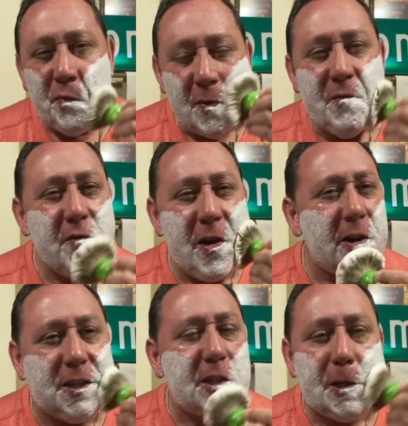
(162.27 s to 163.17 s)
very
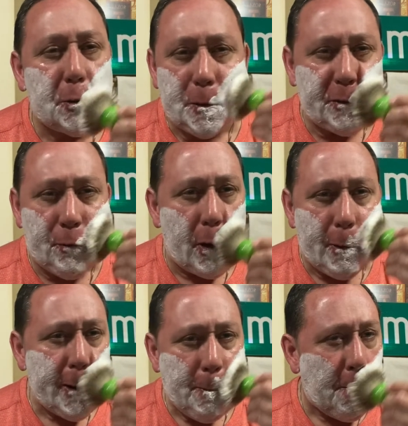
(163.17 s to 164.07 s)
citrus forward,